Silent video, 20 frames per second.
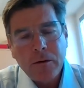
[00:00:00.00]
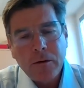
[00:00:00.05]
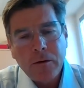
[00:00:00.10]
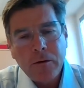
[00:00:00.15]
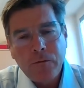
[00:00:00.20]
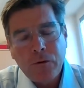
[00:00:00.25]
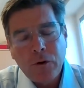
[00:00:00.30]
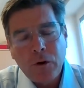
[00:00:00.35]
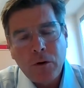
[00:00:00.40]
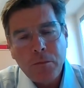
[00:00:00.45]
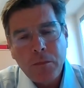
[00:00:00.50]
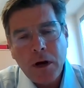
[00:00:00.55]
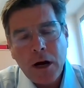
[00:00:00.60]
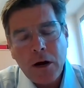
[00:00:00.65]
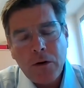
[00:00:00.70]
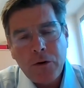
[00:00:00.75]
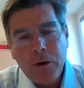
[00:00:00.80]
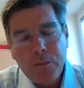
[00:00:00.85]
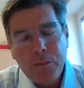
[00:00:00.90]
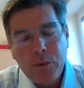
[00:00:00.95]
From
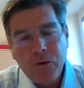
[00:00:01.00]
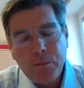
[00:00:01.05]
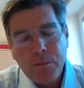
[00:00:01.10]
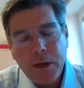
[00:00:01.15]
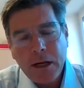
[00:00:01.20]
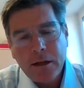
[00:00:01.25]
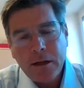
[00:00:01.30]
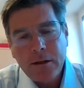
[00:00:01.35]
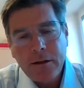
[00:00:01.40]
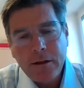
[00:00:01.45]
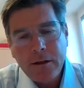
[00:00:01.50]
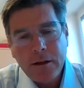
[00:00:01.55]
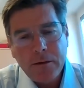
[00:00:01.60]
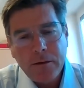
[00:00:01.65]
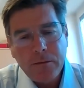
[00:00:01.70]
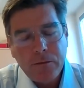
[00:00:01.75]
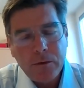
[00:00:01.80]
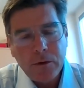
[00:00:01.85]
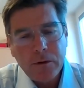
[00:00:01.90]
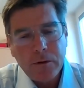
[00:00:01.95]
our
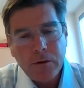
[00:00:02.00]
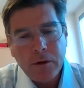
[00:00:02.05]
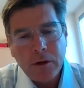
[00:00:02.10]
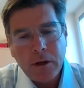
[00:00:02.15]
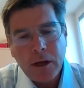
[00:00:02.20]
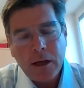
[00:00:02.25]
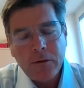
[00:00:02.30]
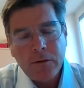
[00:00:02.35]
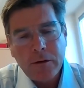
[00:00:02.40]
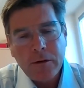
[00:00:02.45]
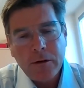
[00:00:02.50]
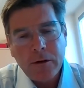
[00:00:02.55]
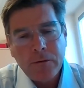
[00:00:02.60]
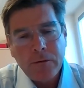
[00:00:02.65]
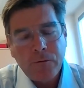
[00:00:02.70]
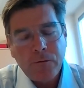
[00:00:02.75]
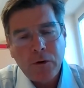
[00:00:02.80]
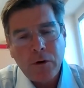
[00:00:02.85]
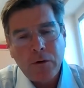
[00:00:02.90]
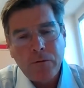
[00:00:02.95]
perspective,
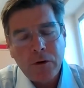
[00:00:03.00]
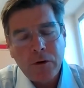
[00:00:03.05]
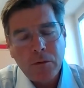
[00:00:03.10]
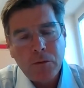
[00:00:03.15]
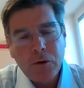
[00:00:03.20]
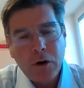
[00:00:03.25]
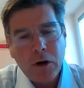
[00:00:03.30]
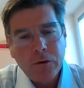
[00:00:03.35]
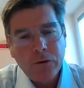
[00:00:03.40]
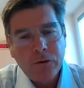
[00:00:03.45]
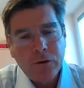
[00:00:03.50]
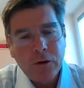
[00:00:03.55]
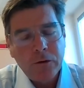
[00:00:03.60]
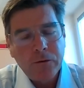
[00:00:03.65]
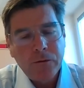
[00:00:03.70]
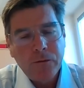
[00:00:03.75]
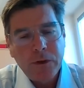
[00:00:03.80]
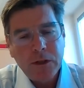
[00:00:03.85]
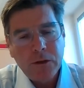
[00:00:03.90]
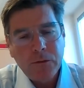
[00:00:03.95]
from grants
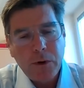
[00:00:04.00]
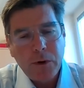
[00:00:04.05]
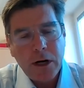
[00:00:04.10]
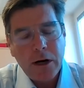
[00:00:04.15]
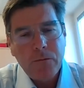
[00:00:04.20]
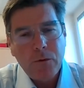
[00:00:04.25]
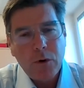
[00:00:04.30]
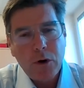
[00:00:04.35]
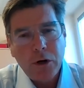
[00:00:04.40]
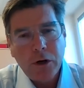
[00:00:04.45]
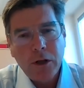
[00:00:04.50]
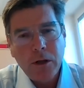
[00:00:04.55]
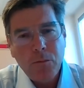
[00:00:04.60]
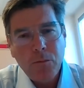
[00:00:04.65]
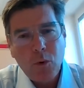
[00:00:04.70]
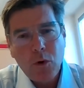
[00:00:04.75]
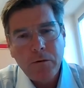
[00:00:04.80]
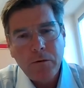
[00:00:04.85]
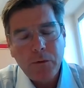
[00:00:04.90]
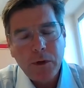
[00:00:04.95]
office, we're working
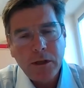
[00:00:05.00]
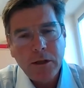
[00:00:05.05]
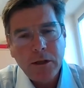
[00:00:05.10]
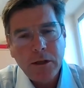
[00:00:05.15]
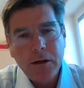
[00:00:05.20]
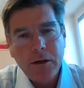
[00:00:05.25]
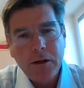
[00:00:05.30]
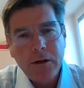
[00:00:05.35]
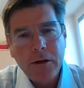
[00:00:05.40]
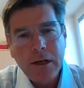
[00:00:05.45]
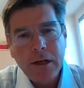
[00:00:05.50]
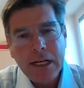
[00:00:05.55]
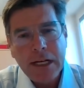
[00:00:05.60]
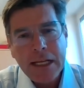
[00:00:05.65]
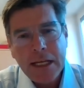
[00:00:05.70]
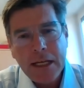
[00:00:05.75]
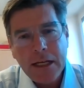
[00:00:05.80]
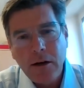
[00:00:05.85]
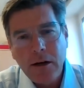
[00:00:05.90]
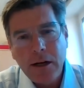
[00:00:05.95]
more with a
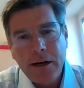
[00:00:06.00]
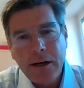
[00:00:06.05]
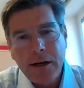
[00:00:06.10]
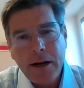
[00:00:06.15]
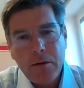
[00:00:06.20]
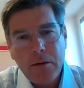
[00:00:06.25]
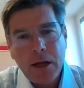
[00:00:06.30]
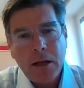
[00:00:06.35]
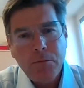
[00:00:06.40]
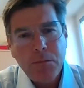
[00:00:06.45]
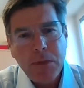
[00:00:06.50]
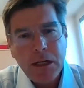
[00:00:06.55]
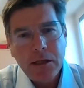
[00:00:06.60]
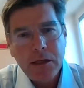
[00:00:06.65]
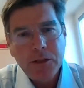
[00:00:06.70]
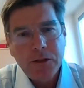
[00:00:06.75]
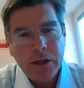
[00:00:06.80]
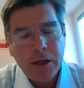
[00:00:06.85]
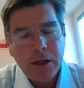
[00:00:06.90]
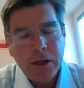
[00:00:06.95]
legal and
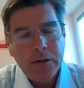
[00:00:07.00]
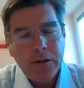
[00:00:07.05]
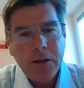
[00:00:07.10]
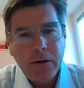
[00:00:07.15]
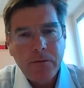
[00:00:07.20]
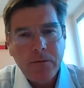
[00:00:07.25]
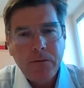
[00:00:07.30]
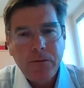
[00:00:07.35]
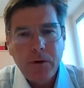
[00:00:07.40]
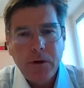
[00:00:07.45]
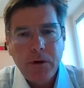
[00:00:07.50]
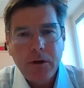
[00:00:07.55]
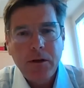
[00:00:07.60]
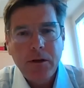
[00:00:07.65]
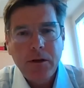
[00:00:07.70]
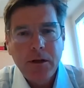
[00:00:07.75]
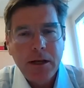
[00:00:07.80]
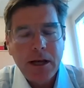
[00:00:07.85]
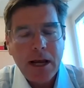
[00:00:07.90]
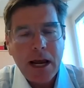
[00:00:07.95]
administrative
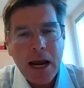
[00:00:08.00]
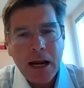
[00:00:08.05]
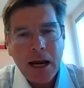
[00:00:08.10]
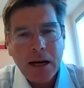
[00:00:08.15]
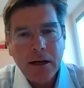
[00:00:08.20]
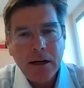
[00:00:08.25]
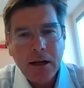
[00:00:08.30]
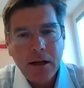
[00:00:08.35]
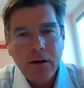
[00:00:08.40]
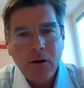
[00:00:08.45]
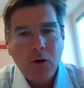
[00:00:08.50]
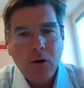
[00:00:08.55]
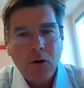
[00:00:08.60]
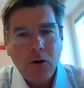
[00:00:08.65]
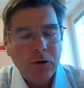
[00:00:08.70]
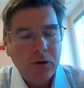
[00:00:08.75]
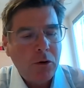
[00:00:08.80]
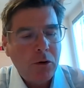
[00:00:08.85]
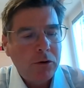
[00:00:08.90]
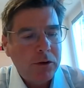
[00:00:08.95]

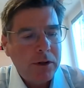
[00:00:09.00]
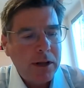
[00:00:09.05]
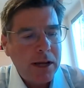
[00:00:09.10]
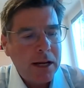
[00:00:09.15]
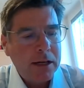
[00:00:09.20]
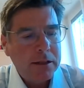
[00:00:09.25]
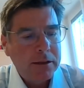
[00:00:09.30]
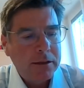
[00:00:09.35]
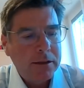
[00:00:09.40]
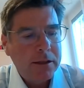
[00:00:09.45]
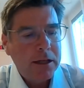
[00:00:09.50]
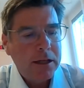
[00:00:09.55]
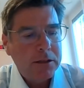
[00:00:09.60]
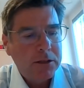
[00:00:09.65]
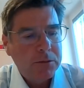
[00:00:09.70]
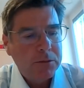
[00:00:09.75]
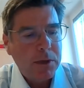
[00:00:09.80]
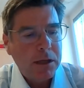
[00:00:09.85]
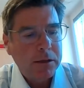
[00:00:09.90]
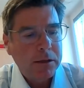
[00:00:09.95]
angle on the
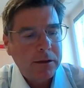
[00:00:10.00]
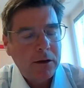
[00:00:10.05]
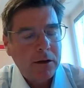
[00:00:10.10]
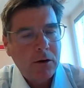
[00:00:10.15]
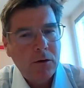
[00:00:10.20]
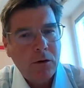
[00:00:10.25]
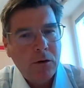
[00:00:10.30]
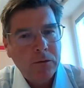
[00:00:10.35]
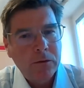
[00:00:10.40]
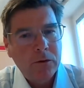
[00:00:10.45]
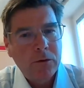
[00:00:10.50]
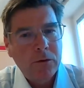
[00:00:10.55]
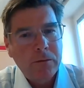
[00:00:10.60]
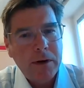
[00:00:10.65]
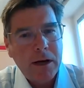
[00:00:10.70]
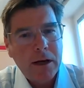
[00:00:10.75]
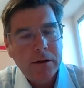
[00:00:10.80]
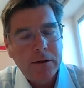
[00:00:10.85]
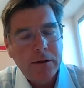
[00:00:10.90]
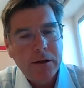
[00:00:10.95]
ethics, but there are a lot of
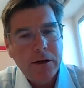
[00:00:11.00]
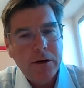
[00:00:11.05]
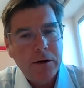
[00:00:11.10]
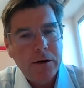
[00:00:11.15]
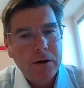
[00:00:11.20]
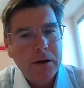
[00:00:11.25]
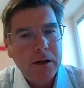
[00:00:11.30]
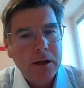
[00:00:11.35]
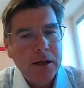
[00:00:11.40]
other